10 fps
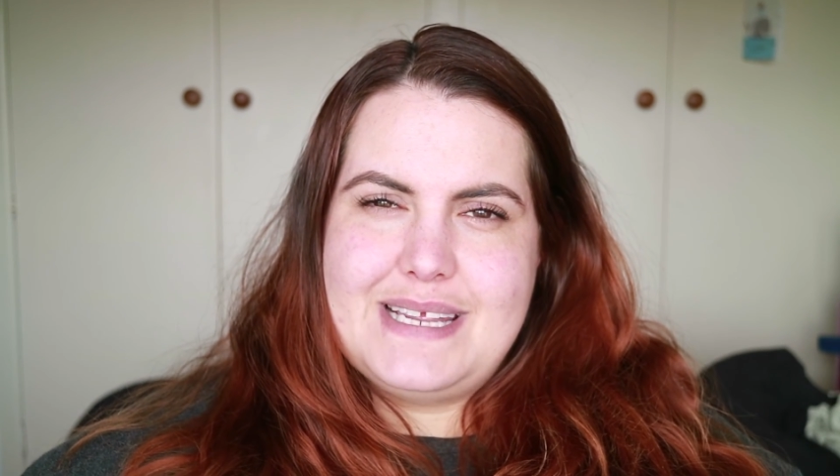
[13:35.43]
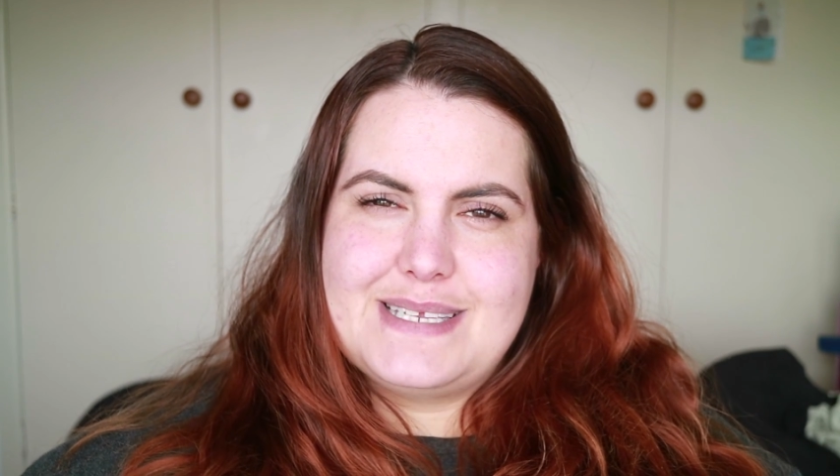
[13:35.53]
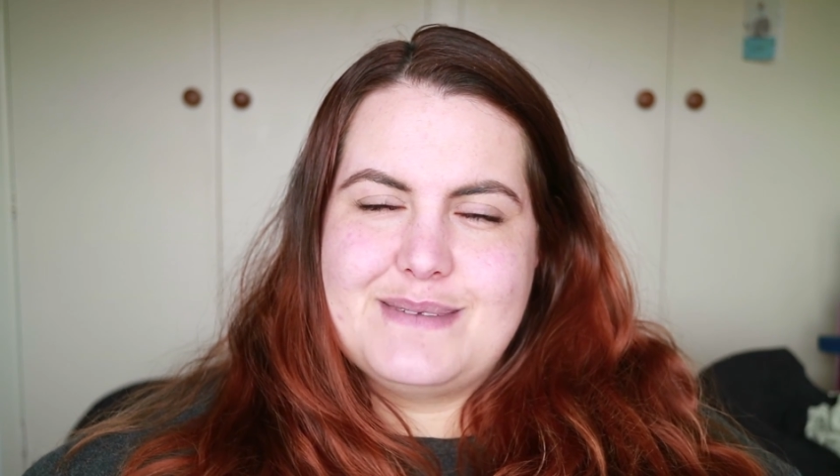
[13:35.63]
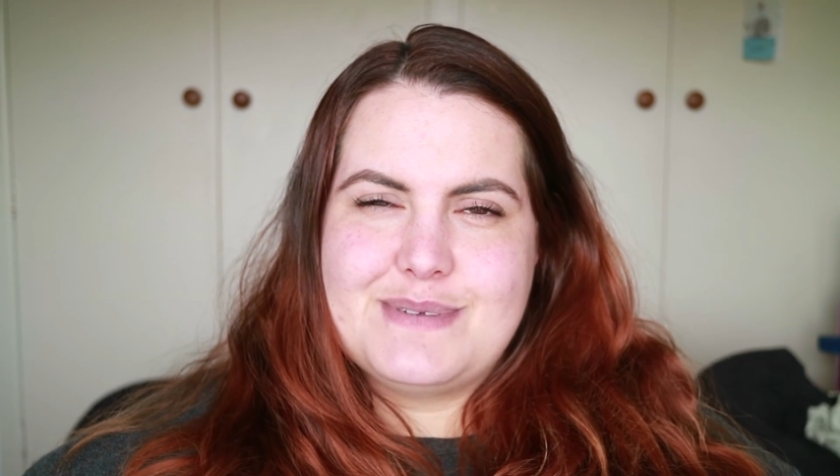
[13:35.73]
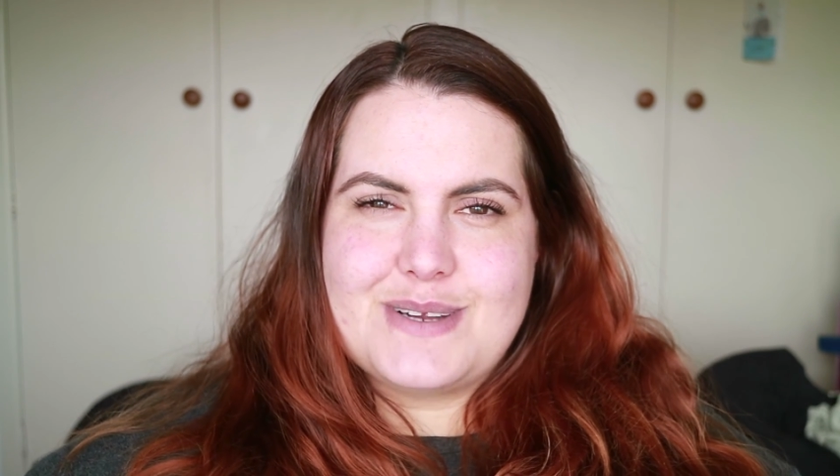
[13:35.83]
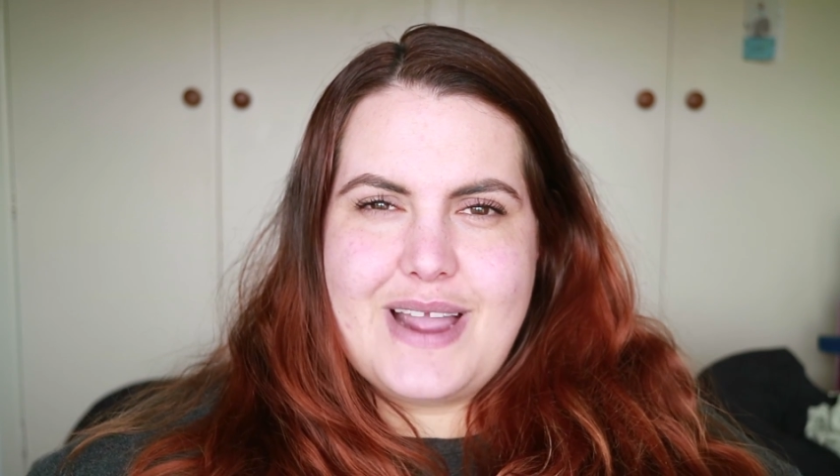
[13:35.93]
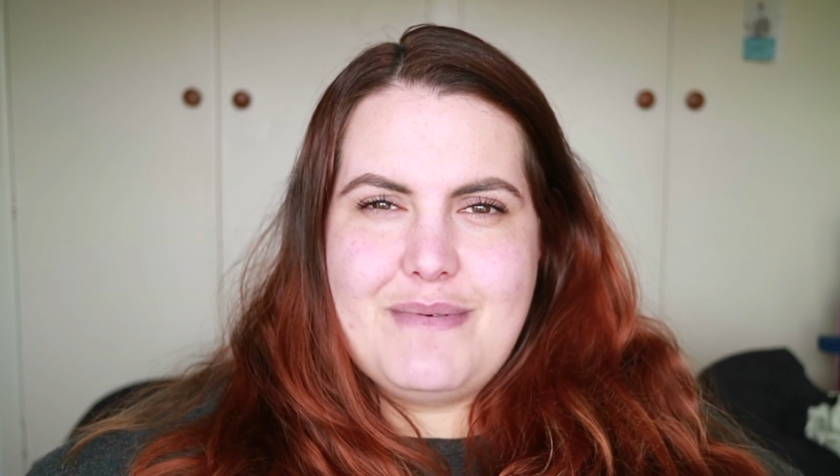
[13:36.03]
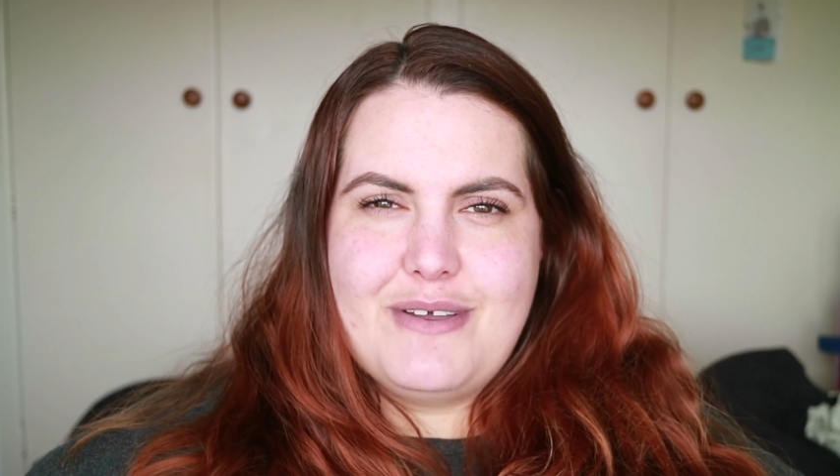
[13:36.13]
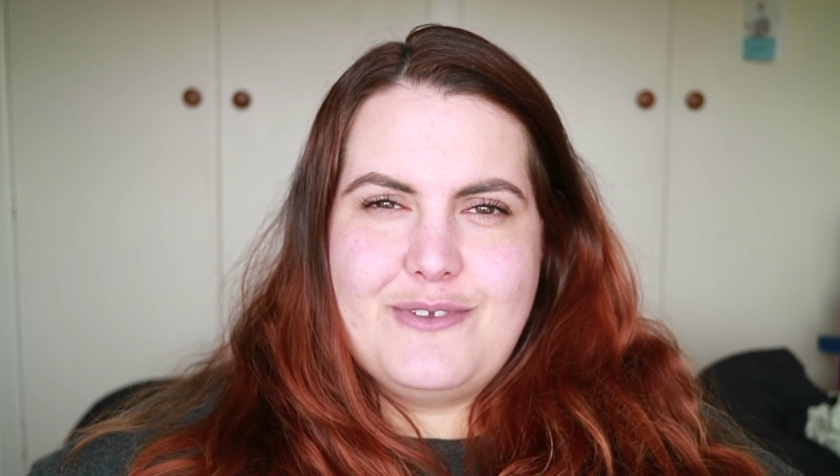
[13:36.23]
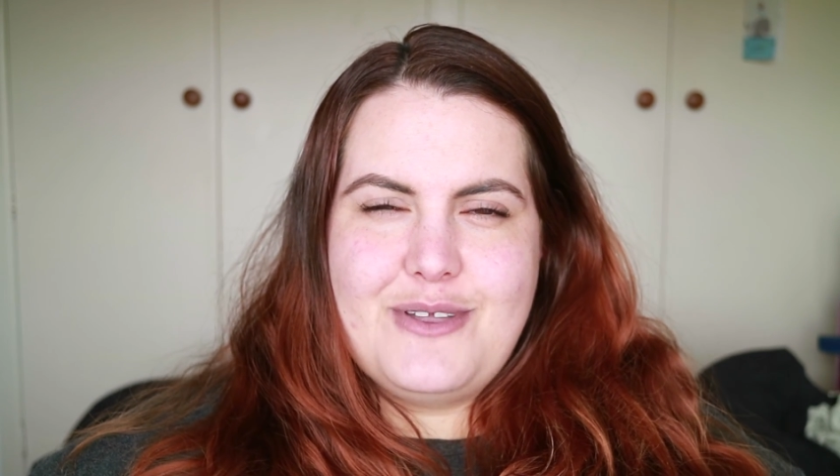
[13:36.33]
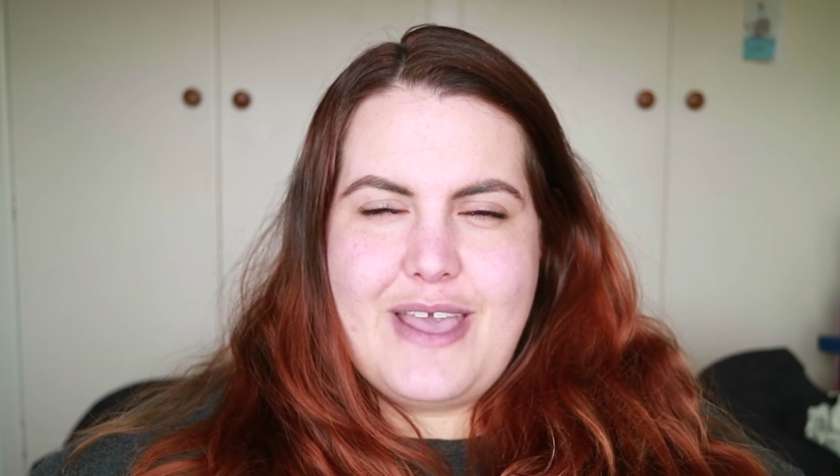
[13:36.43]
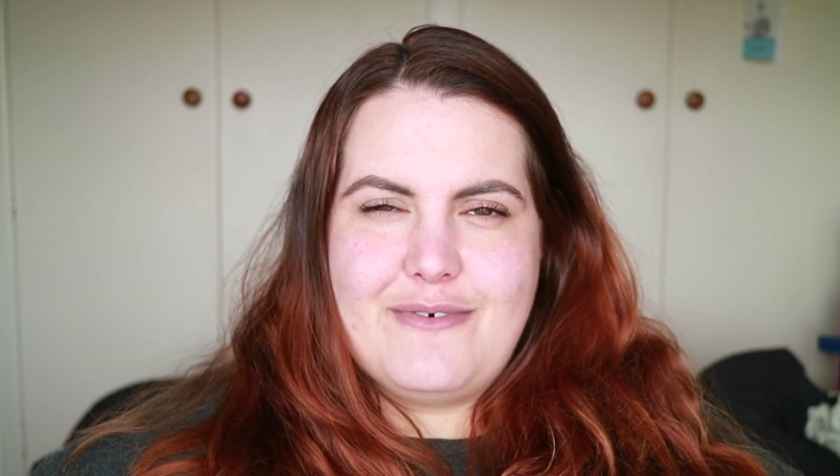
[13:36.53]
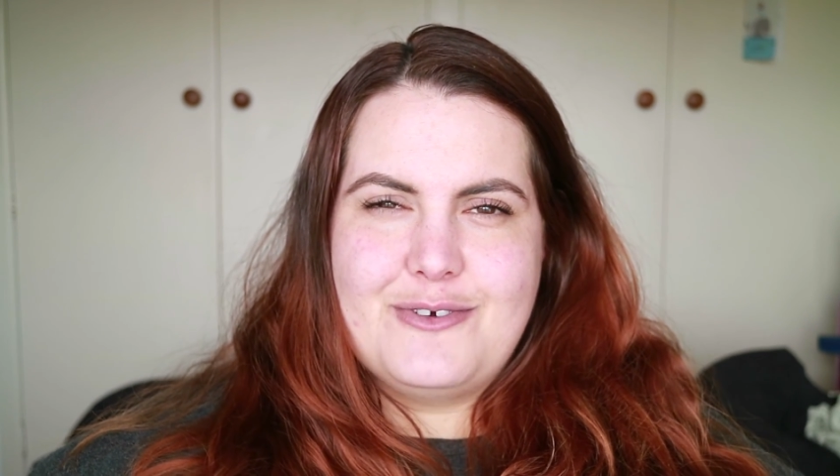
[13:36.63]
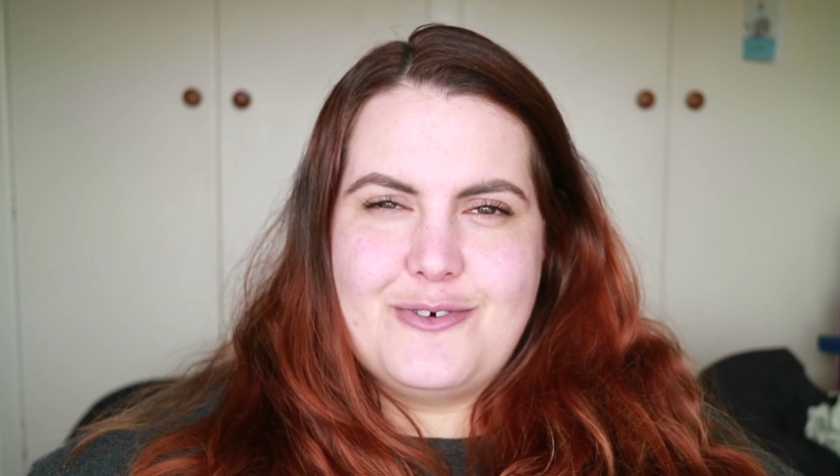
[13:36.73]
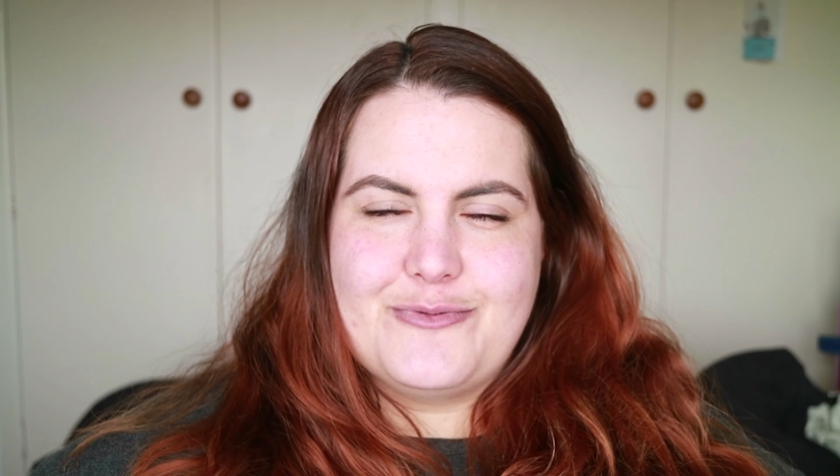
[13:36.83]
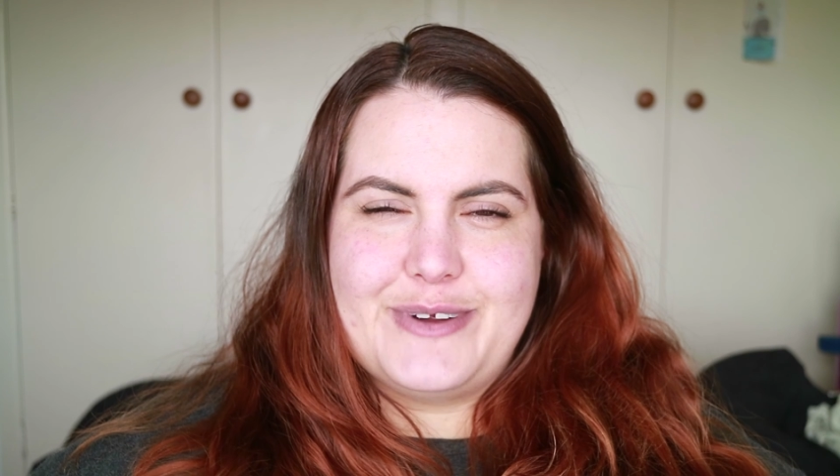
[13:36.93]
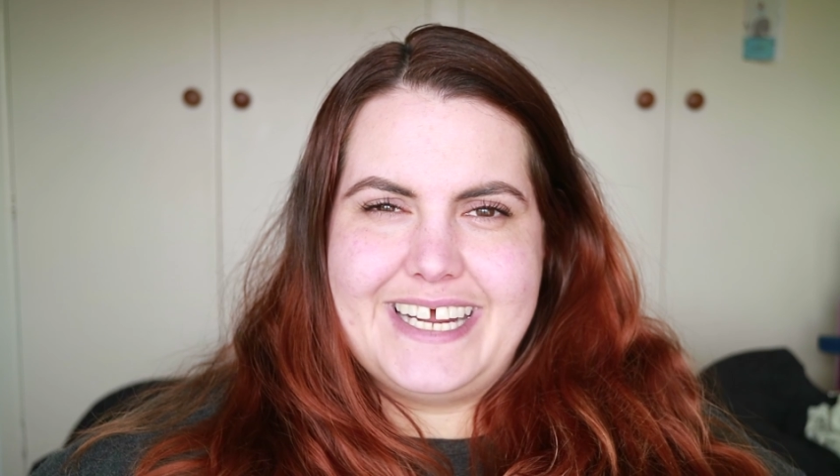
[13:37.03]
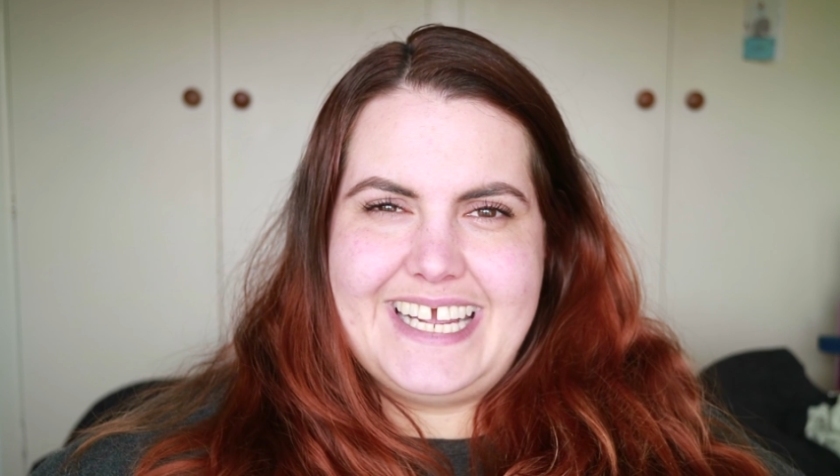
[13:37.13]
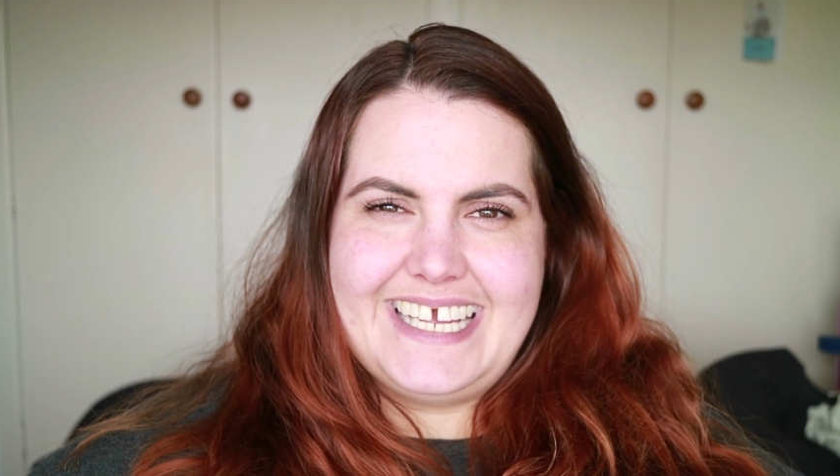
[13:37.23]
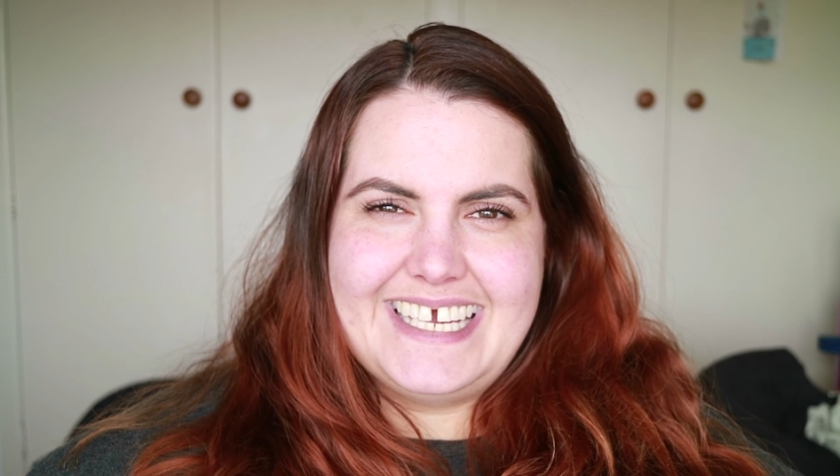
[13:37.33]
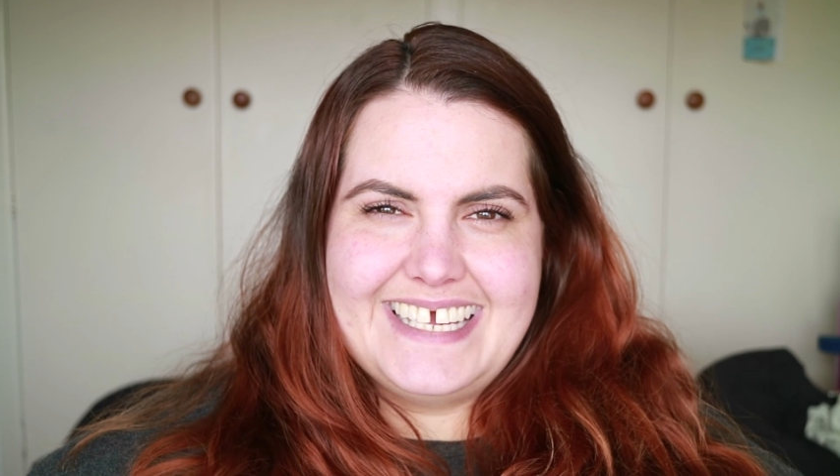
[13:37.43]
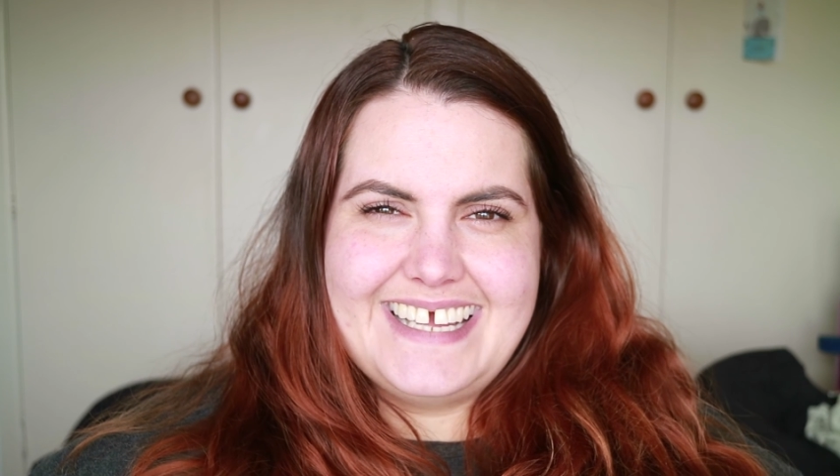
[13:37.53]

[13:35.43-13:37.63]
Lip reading: Subscribe if you haven't already.